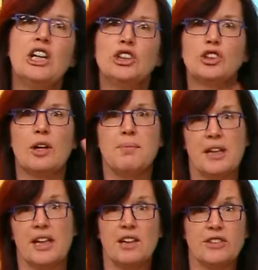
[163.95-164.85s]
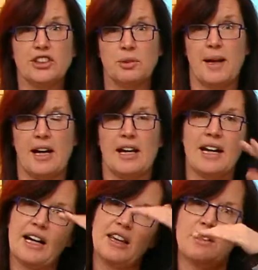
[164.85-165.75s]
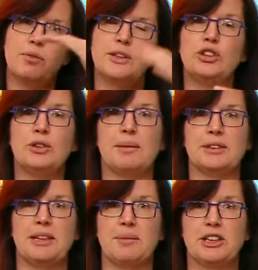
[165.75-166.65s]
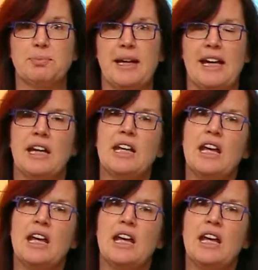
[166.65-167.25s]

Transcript: So I'm thinking of a square and I gotta think of what two numbers that multiply it.